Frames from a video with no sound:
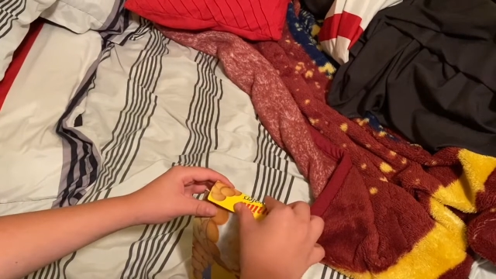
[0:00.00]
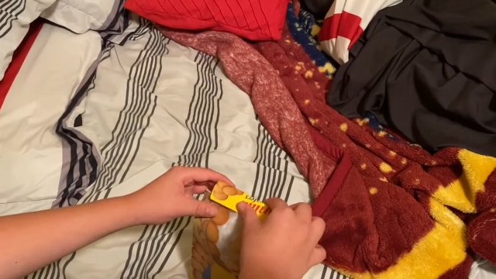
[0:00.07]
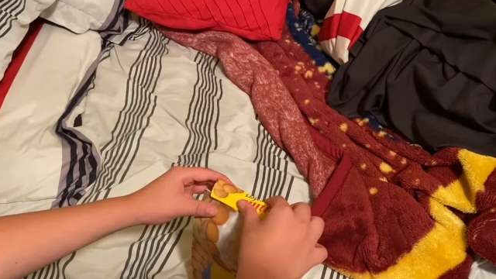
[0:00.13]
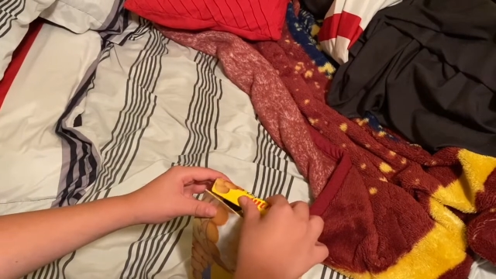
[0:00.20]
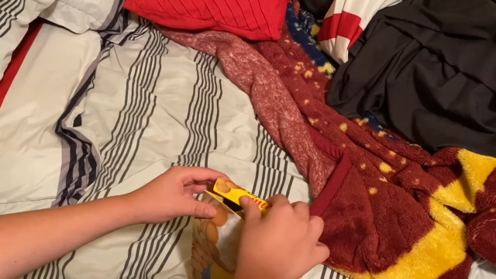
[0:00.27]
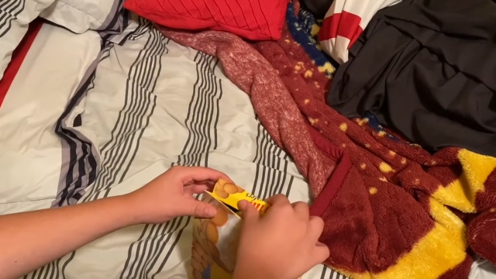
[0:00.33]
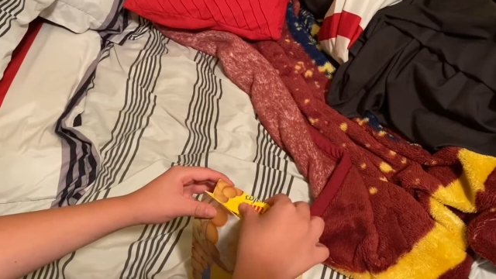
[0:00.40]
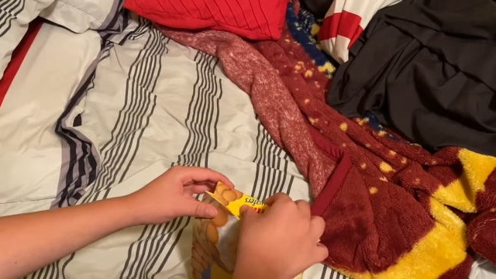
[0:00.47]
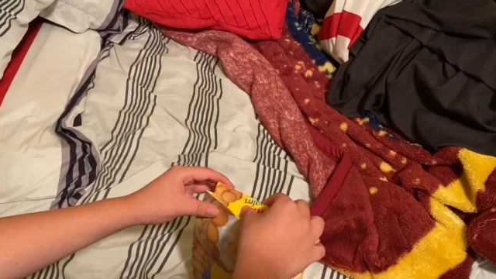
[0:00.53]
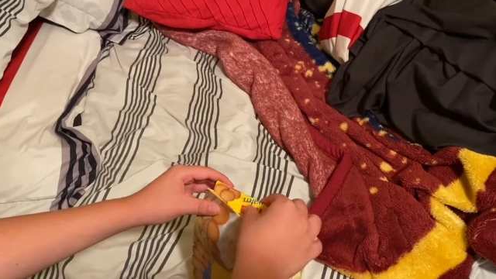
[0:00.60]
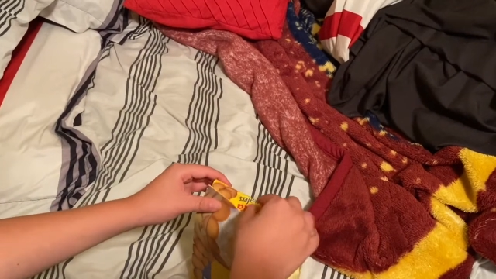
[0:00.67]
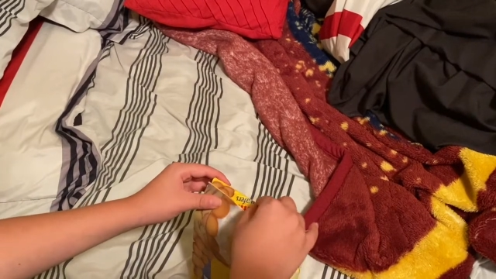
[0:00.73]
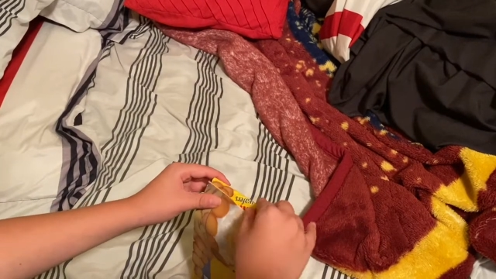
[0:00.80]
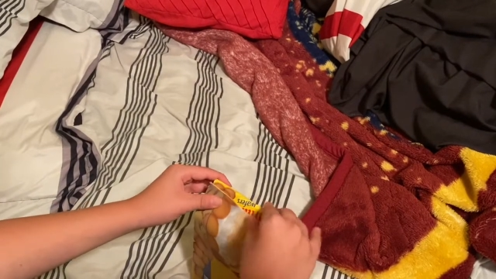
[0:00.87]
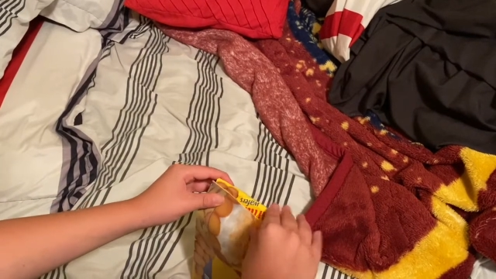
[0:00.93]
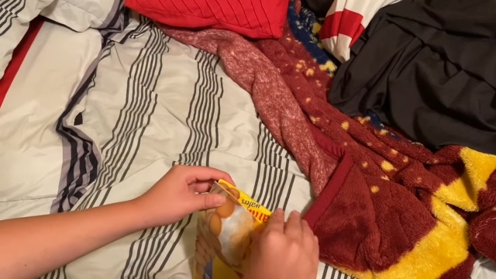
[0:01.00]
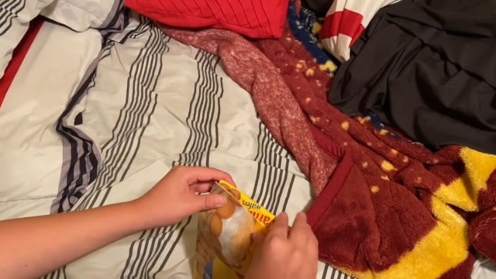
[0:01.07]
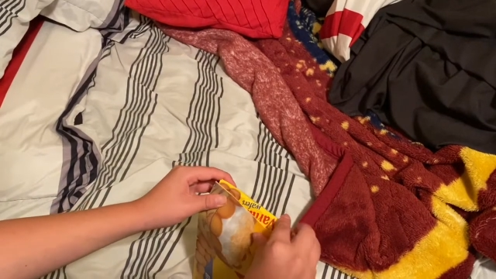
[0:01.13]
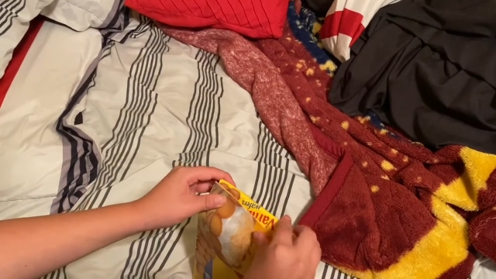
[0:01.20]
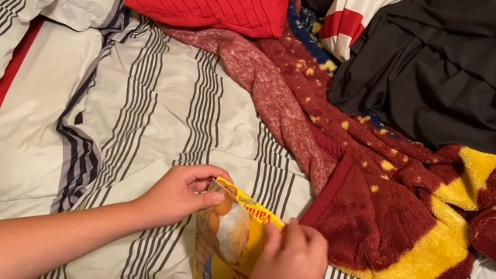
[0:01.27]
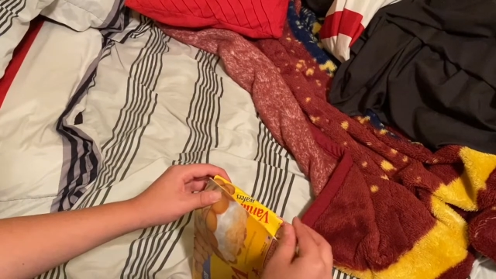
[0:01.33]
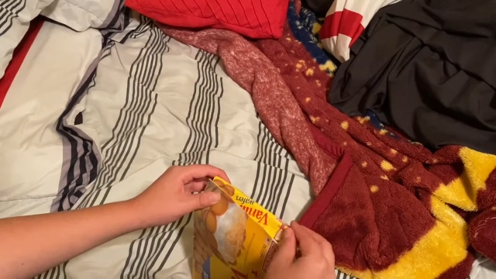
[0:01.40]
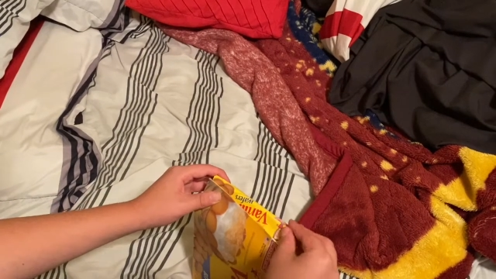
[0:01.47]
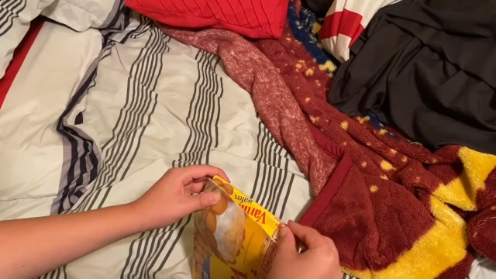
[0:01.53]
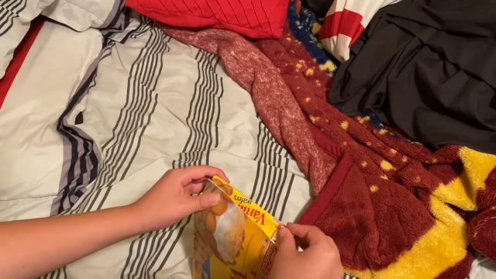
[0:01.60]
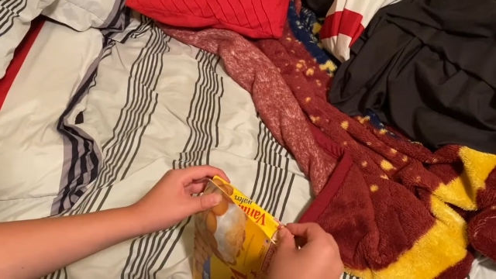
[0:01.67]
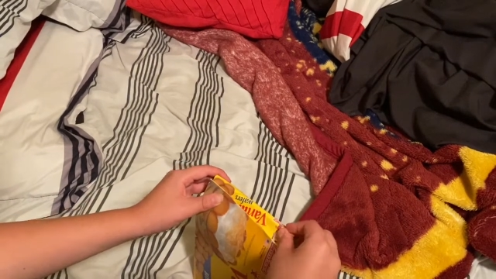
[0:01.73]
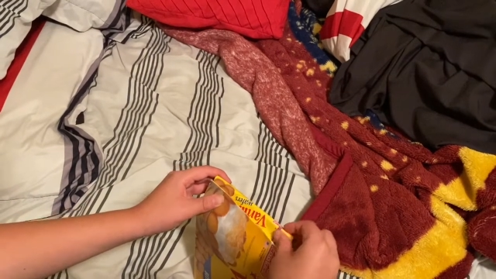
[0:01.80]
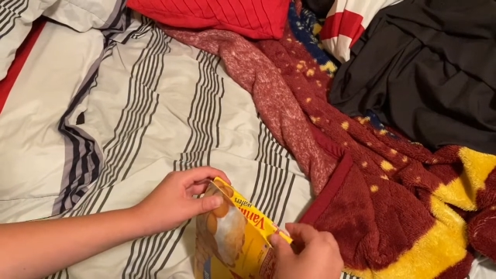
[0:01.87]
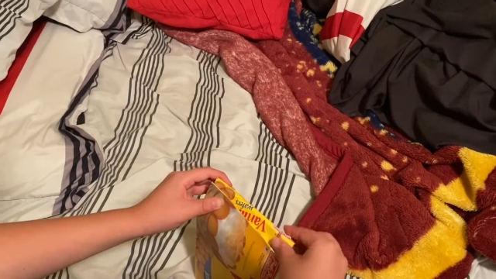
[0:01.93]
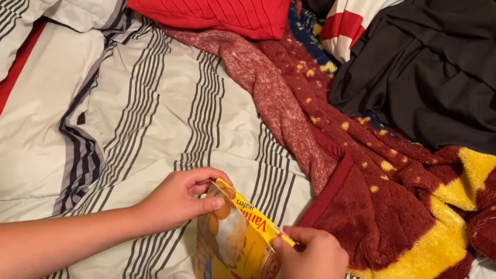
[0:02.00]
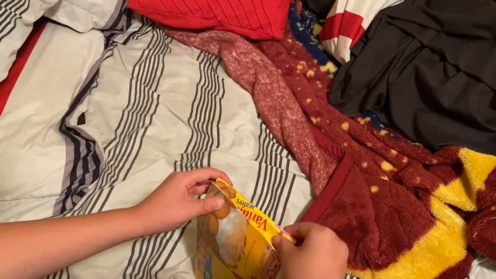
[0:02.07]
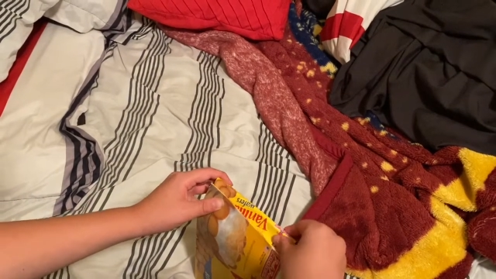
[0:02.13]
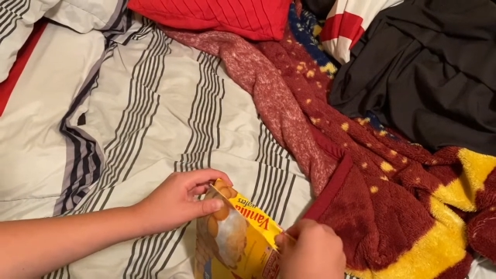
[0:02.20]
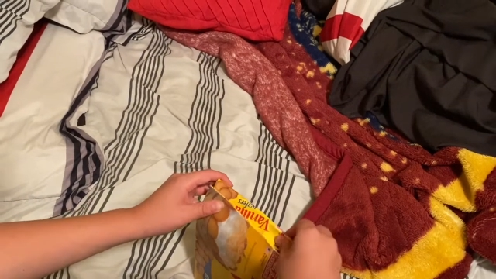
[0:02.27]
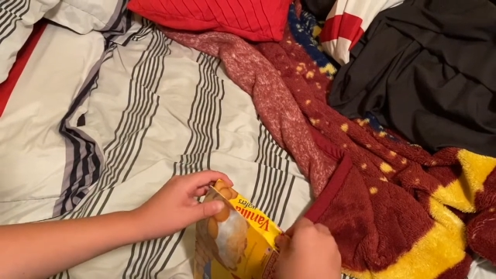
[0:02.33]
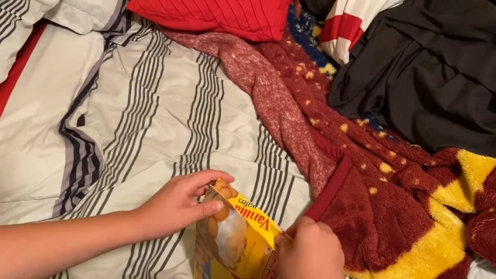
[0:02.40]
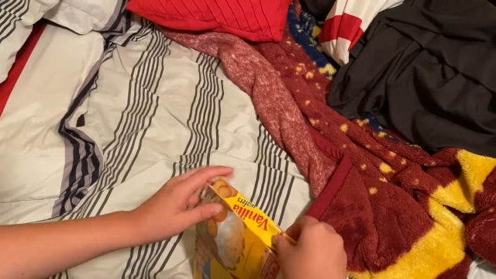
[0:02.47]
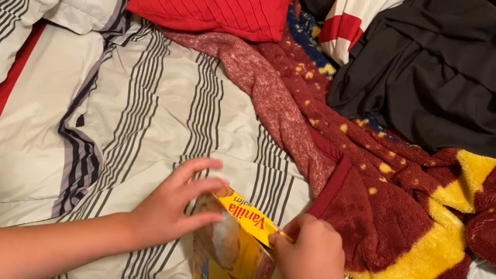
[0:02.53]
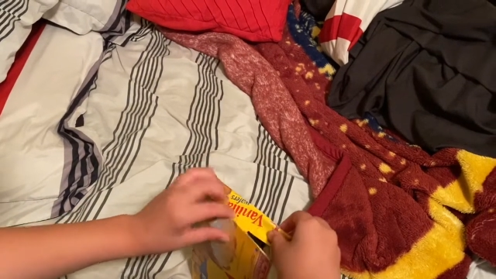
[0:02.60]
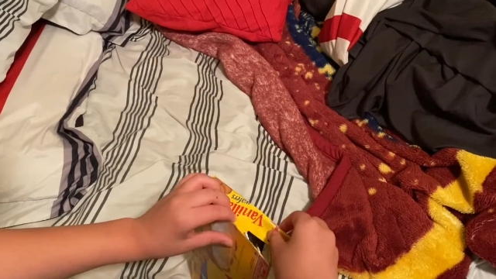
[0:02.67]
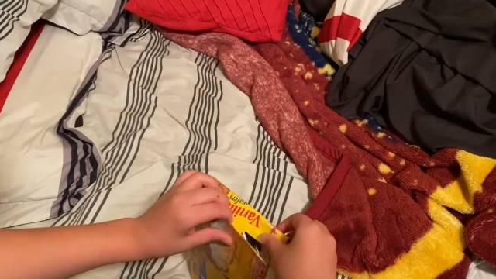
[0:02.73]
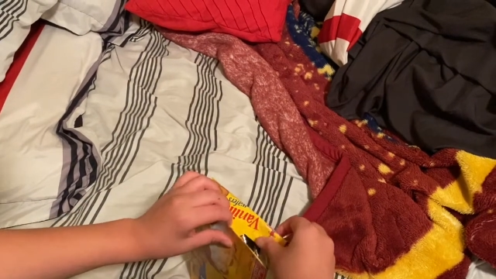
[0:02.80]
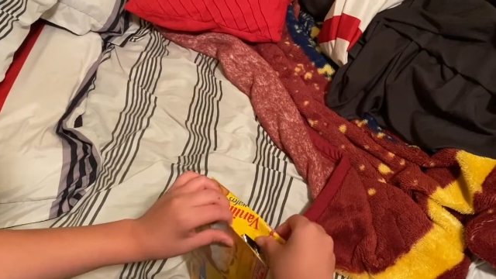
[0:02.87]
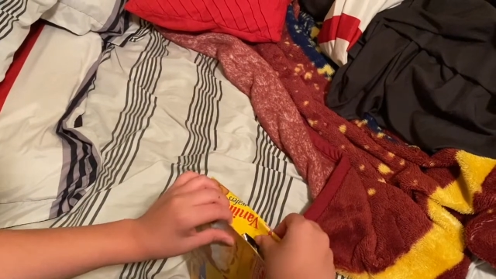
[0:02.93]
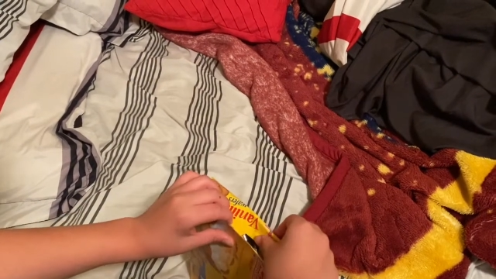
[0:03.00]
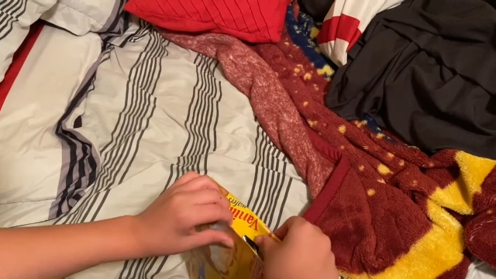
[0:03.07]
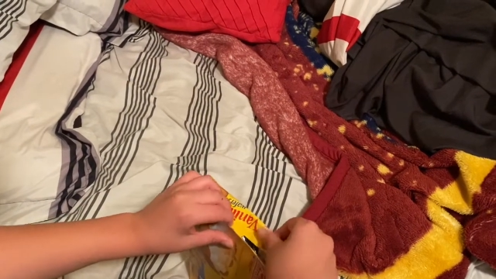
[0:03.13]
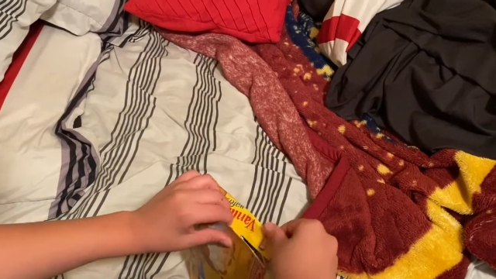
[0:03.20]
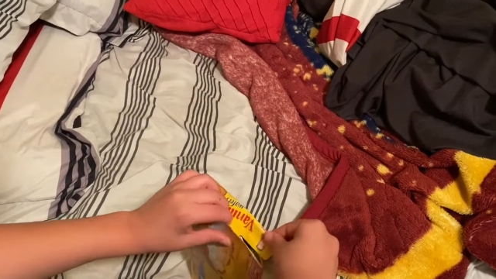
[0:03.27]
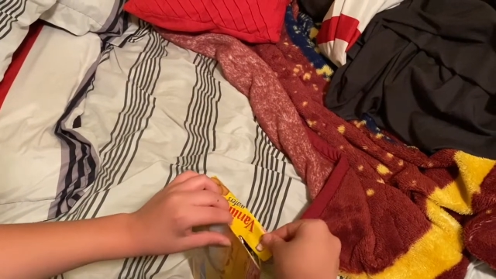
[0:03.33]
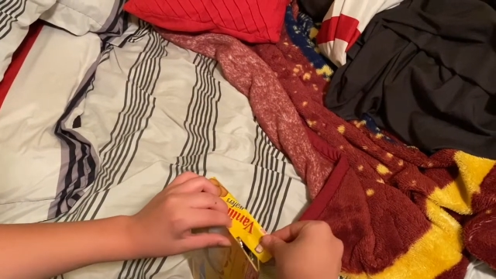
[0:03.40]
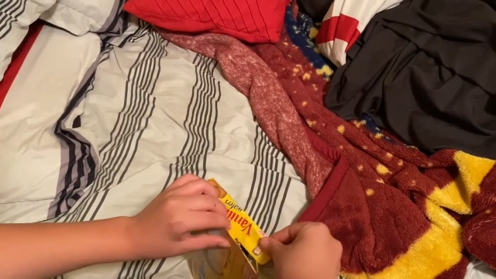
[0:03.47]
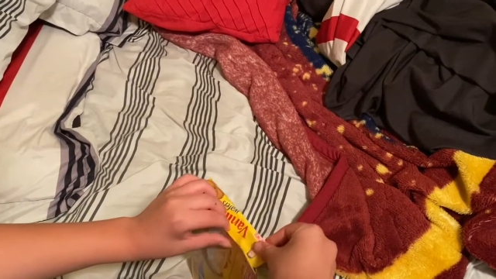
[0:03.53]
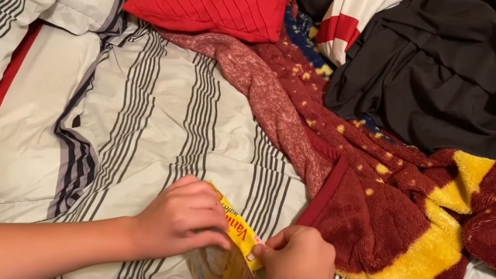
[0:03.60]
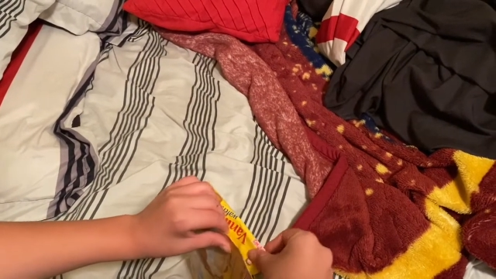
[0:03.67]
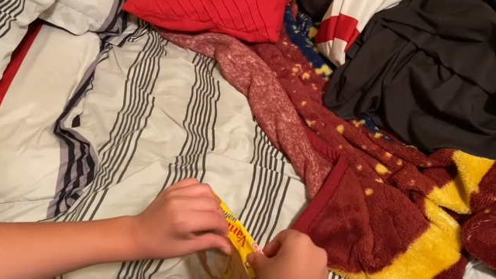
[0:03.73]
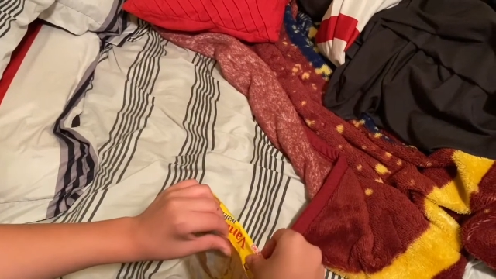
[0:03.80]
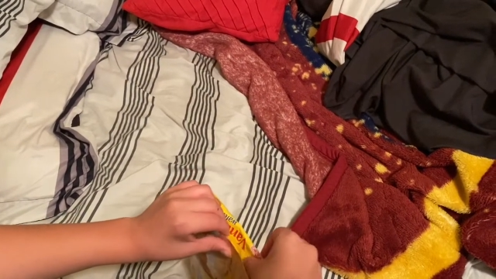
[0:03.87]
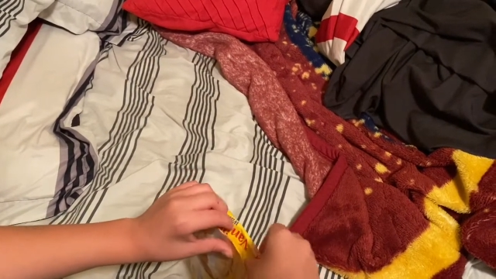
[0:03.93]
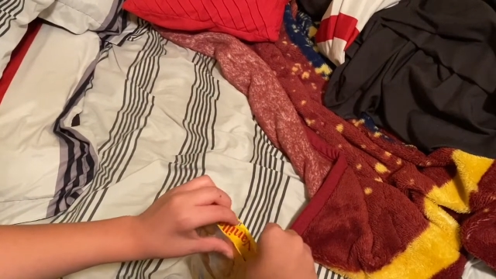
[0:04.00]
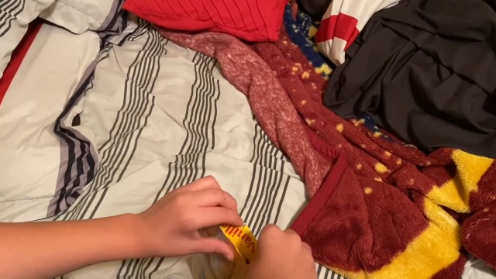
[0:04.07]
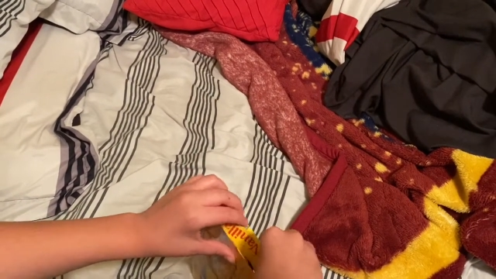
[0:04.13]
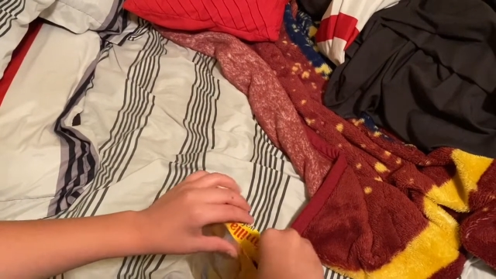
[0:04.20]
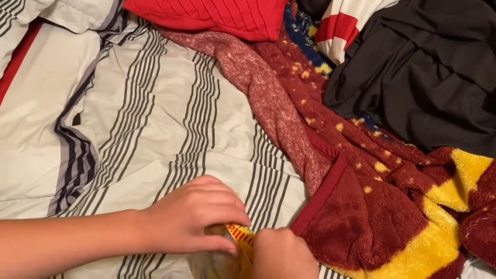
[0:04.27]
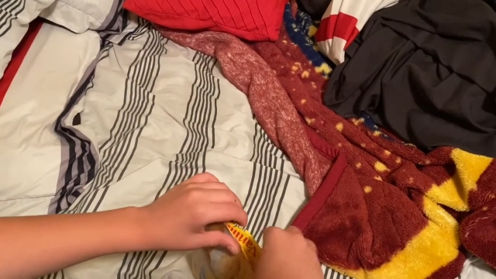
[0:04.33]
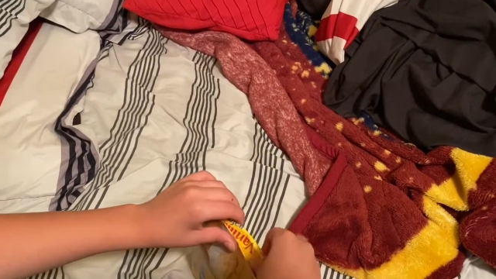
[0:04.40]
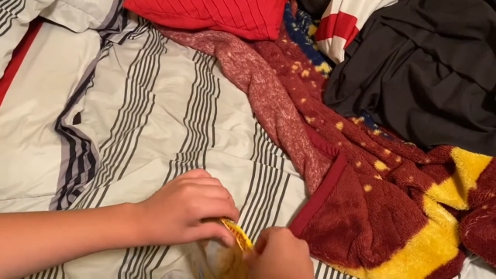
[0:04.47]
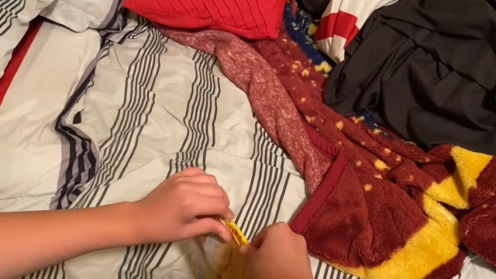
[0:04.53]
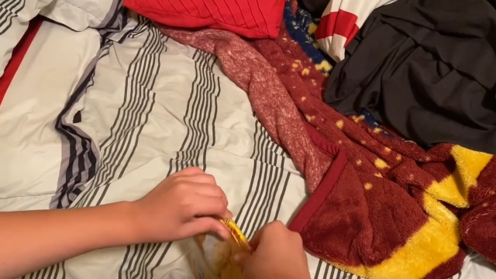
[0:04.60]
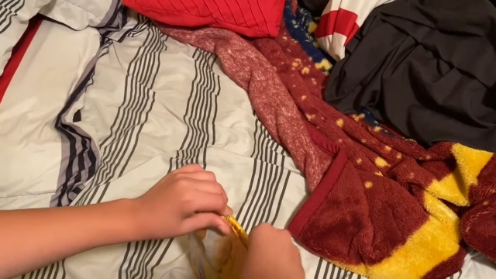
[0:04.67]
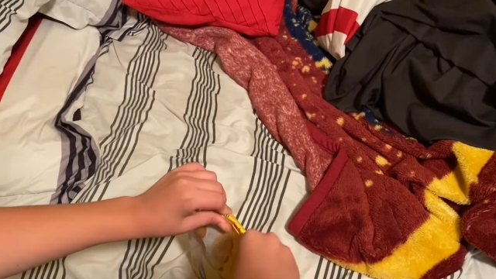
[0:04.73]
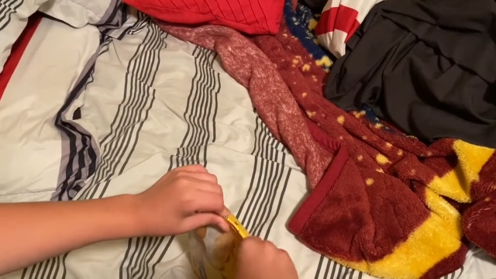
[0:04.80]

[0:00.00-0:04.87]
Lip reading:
Nobody's mouth can be seen.